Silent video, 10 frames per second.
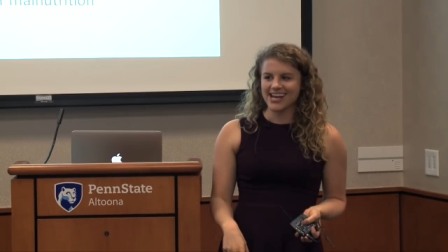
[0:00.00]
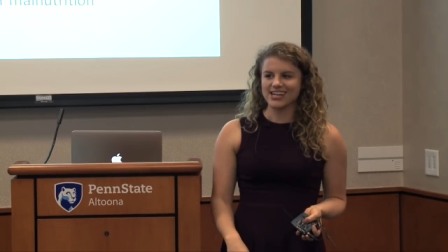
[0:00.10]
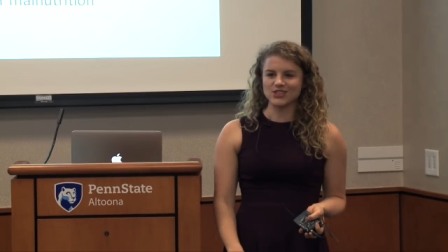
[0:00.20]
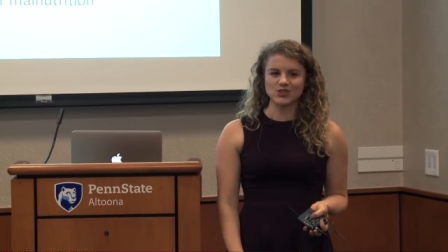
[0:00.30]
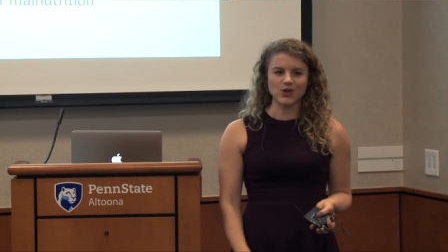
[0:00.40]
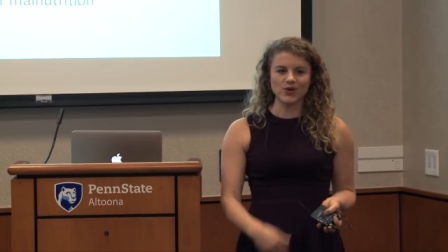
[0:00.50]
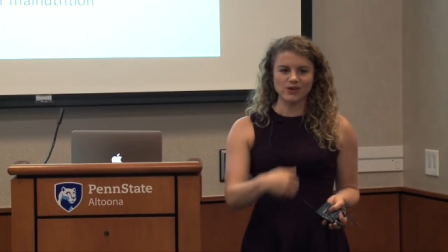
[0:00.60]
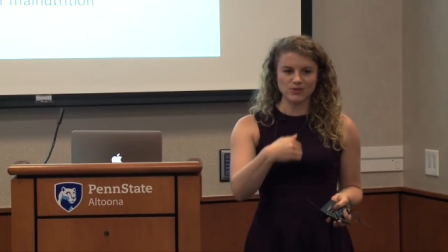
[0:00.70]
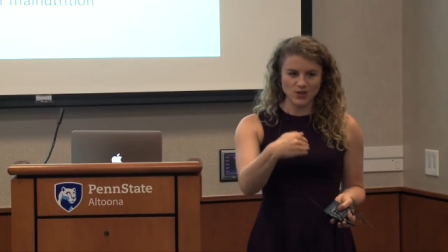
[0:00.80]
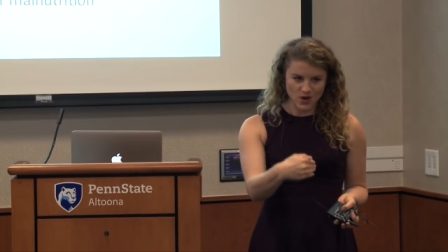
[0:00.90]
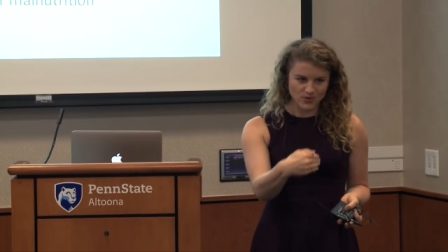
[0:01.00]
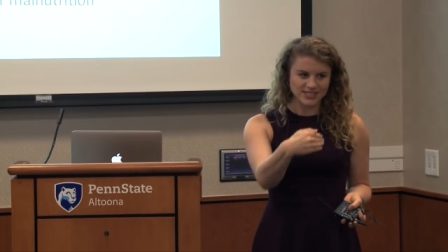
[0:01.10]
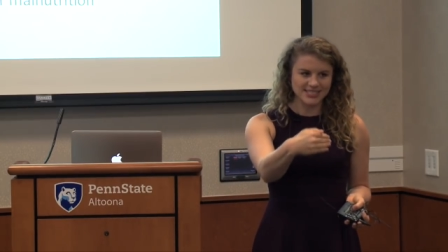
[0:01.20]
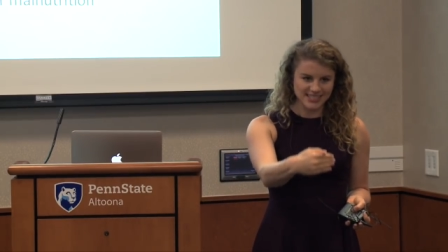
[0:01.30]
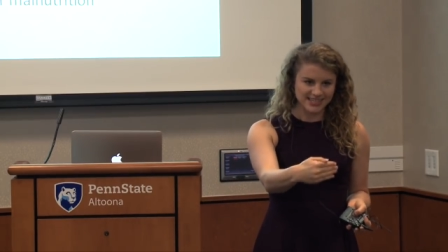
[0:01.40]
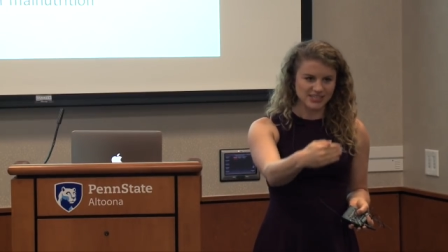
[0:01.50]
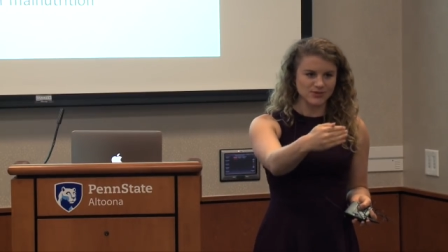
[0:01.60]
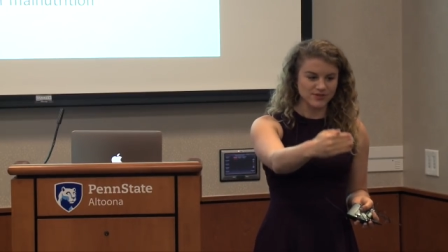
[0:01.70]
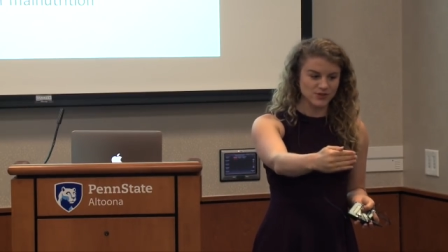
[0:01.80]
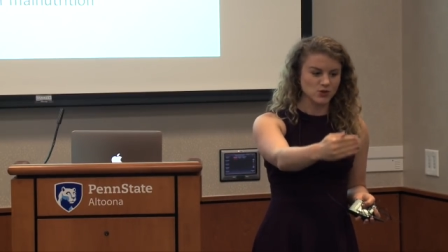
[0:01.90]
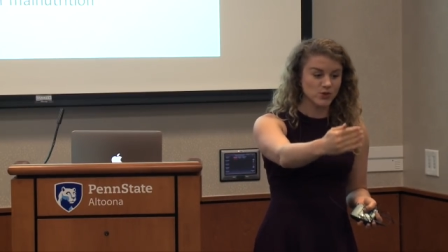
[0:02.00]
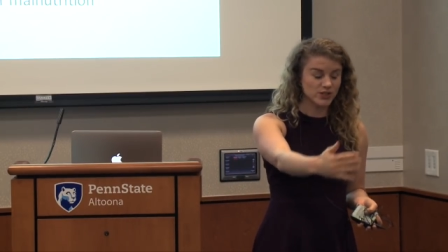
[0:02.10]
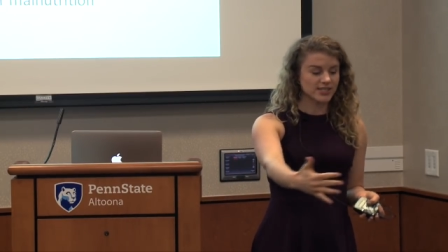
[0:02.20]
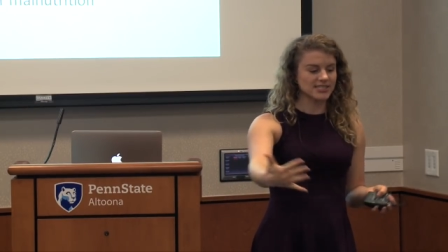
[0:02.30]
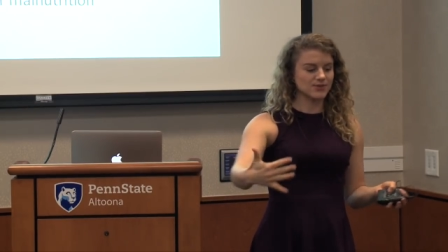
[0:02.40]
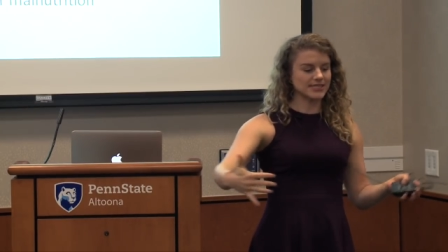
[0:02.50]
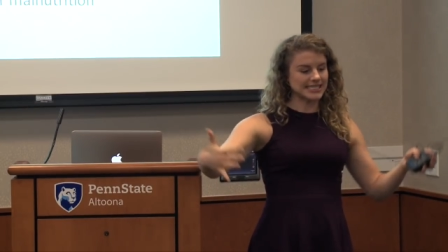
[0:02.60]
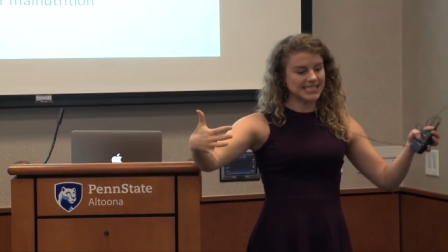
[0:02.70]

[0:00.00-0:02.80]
And so it was always done in a reverse order because it was an